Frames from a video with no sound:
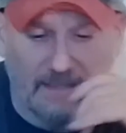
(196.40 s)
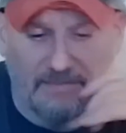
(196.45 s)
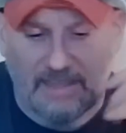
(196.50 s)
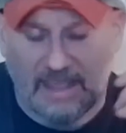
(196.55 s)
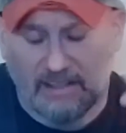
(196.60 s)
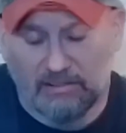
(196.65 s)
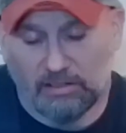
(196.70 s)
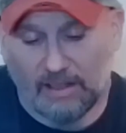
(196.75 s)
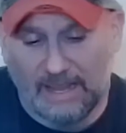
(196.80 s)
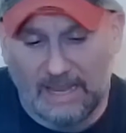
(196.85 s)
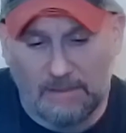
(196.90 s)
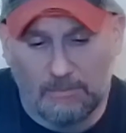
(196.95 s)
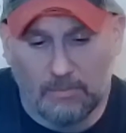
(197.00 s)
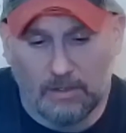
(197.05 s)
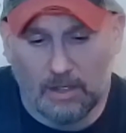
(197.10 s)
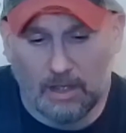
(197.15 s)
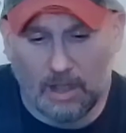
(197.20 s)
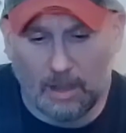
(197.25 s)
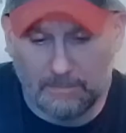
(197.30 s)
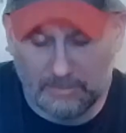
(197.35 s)
They
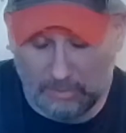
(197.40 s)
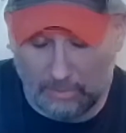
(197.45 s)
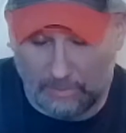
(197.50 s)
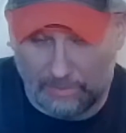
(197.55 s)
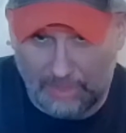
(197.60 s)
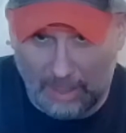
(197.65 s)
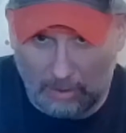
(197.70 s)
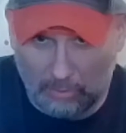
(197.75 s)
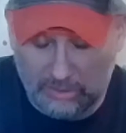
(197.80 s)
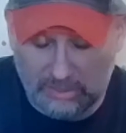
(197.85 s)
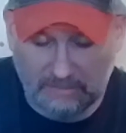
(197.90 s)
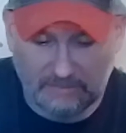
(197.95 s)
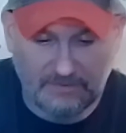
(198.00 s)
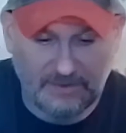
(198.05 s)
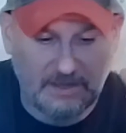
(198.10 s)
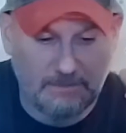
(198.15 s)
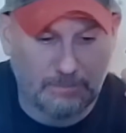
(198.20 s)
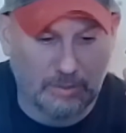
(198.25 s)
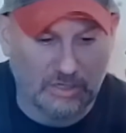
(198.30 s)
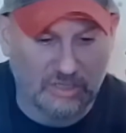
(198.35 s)
claim up to 1,000
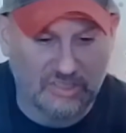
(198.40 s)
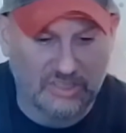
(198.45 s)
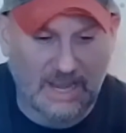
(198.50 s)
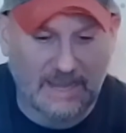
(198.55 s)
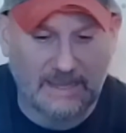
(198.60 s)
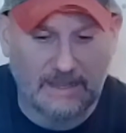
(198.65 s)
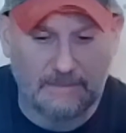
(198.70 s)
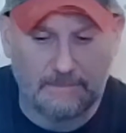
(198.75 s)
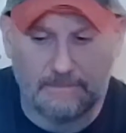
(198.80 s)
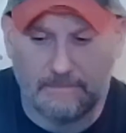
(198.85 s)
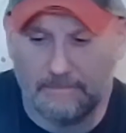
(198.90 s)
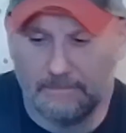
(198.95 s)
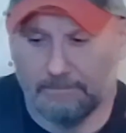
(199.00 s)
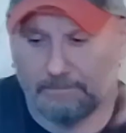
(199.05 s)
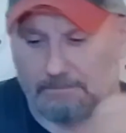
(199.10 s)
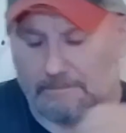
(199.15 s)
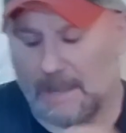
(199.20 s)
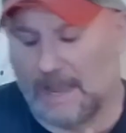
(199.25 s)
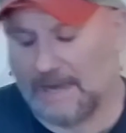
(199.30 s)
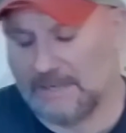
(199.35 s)
feet per second.
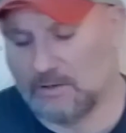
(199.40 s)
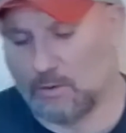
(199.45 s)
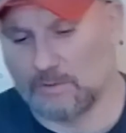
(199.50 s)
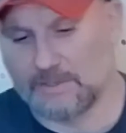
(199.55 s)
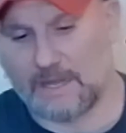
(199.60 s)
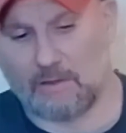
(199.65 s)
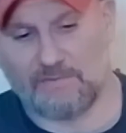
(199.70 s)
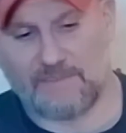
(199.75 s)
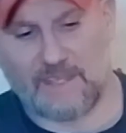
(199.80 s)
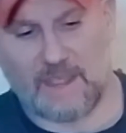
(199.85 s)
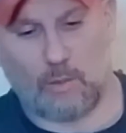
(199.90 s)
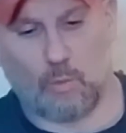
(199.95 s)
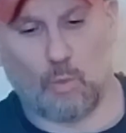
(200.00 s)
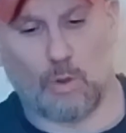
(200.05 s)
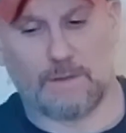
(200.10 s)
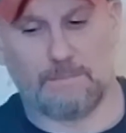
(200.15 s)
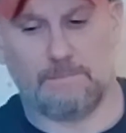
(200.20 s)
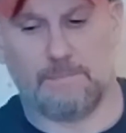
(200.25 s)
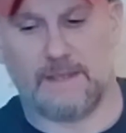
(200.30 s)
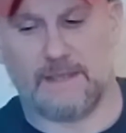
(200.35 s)
I don't doubt that
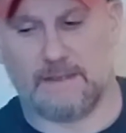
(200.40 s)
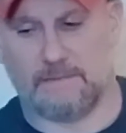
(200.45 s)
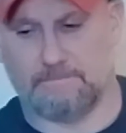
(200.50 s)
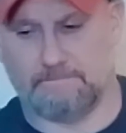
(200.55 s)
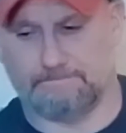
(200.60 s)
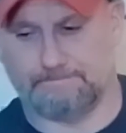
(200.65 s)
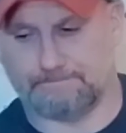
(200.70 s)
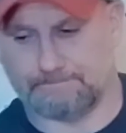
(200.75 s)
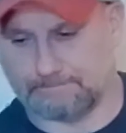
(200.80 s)
one bit.